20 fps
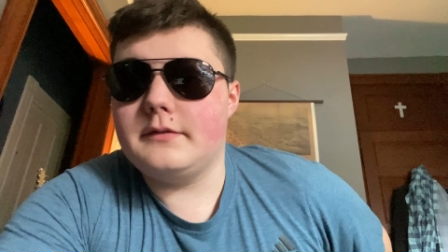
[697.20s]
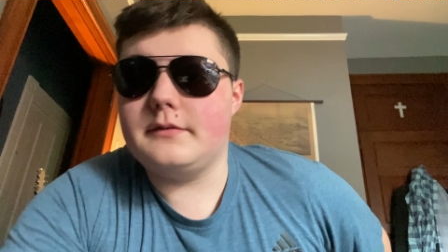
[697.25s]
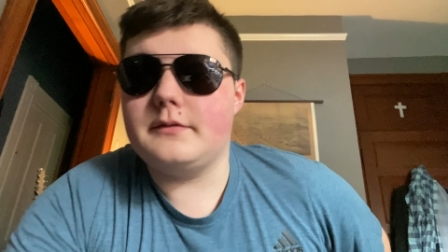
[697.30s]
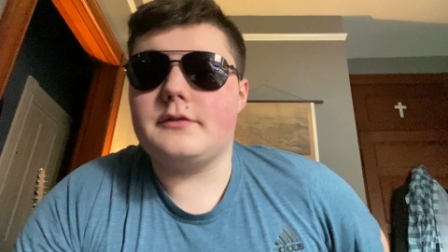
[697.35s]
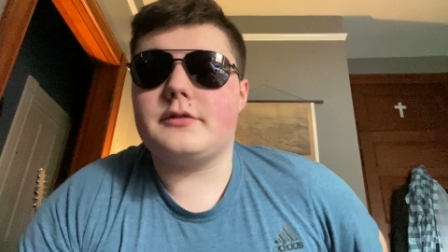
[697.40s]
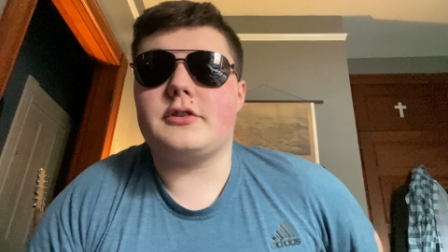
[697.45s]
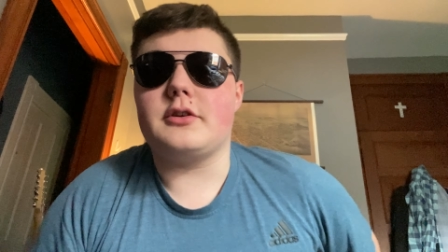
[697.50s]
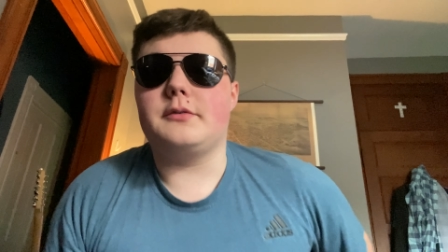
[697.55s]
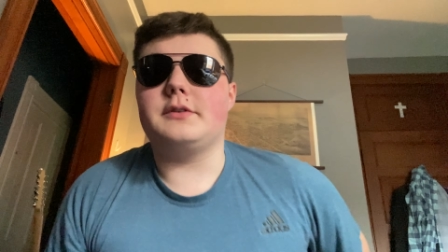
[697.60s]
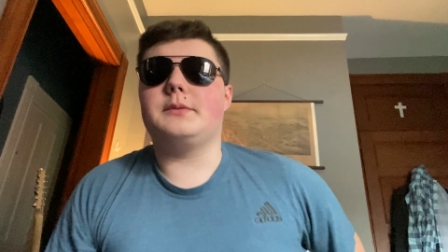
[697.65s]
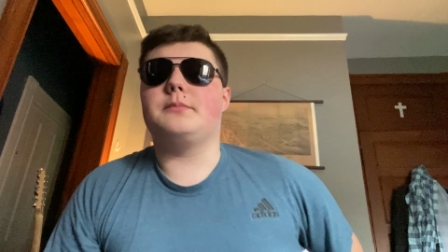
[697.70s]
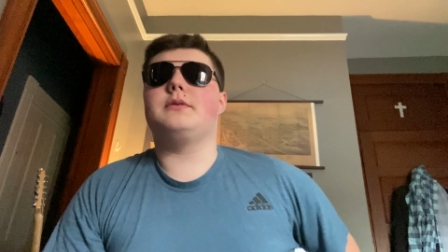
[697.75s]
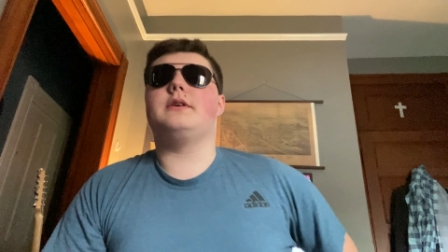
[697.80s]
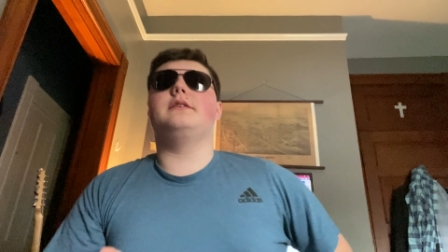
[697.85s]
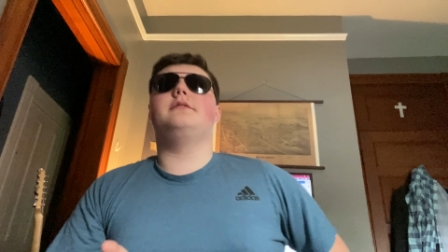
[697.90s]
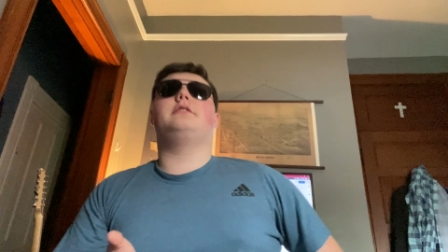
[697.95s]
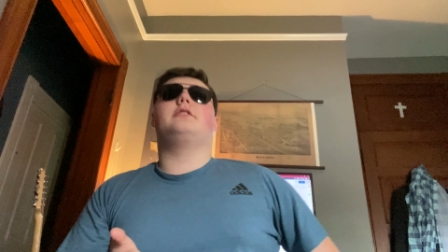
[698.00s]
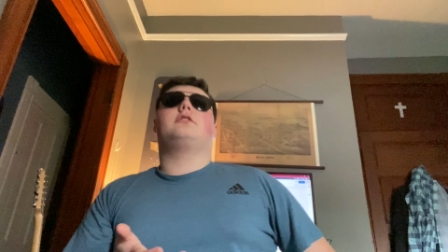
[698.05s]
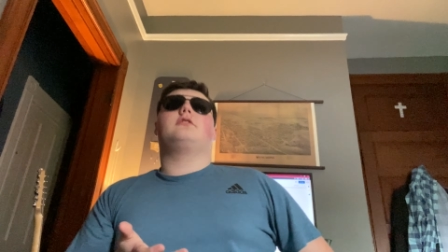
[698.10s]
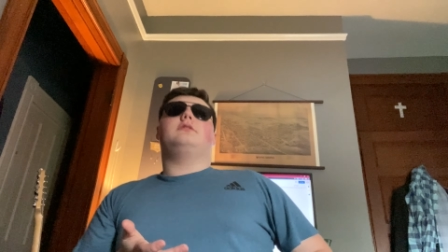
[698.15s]
So in the
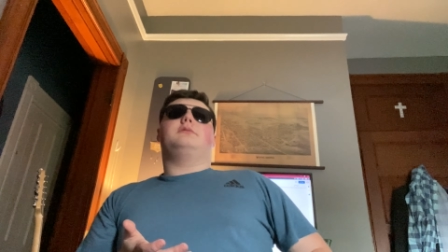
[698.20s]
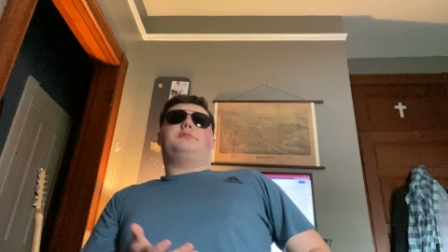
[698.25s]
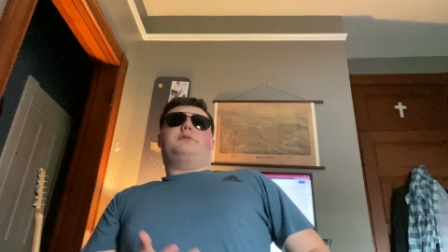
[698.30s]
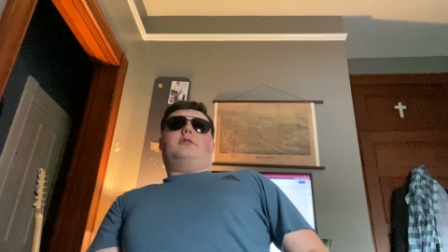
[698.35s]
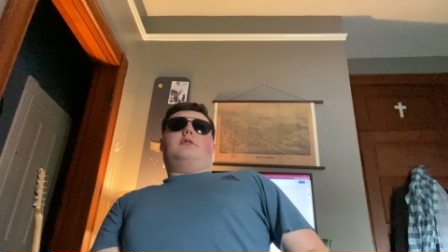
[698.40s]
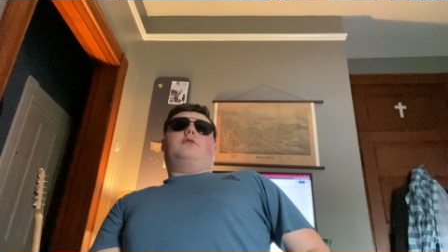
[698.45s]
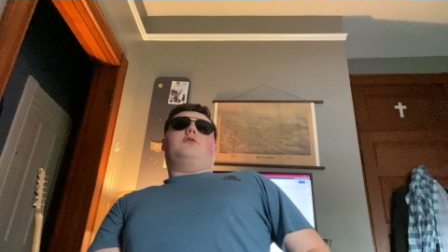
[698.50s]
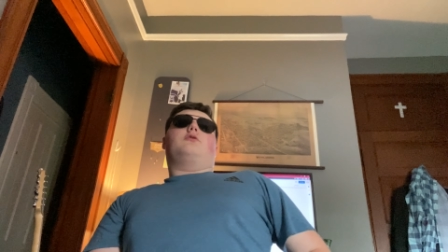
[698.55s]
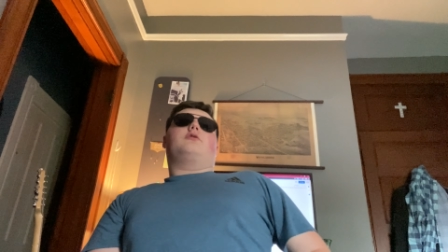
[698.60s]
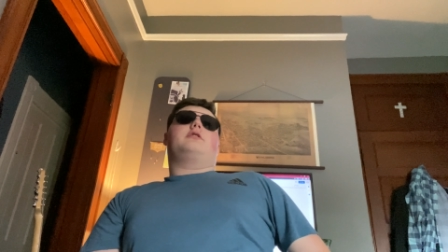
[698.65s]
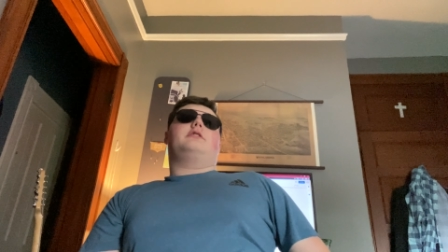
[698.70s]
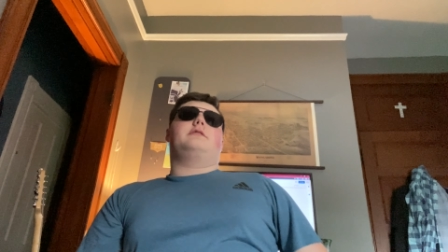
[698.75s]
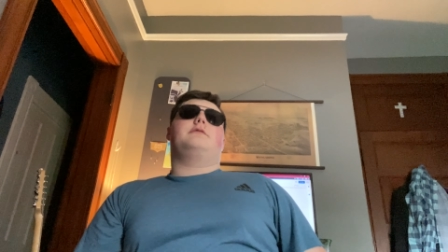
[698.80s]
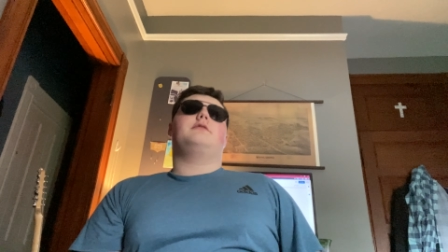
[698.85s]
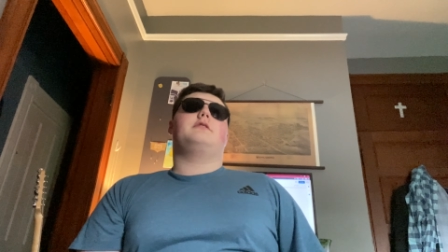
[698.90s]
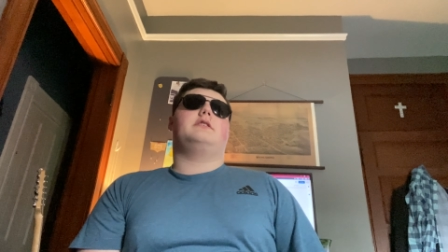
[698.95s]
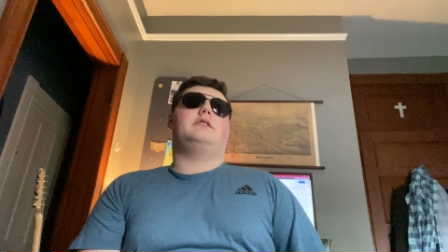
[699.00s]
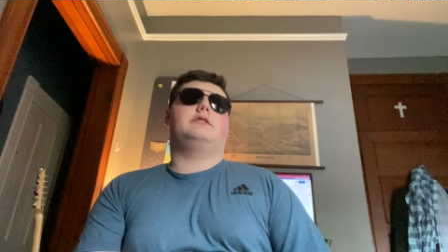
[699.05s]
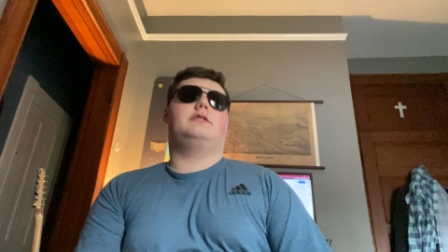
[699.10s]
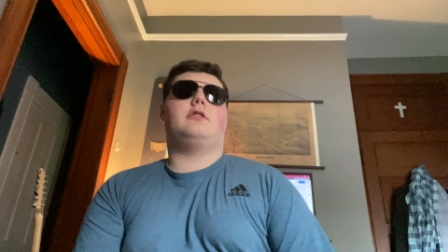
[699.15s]
previous Pixar quarter,
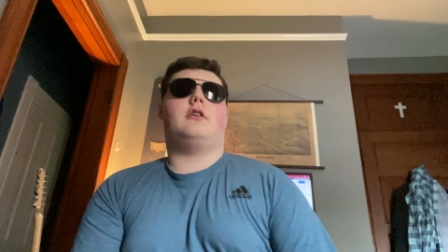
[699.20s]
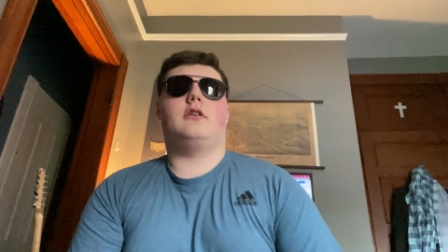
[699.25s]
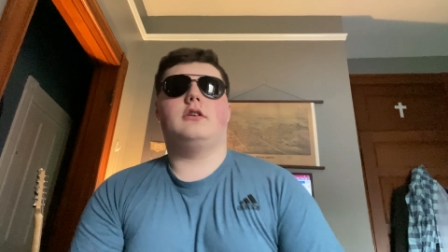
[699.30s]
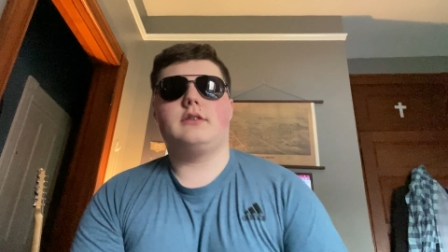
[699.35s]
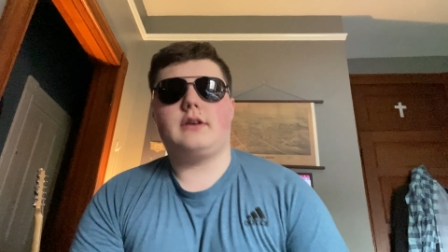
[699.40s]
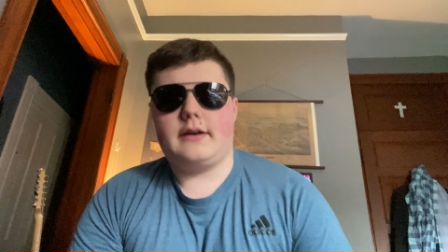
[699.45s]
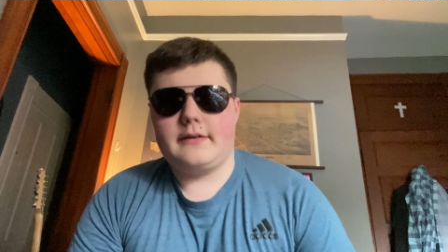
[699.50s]
talk,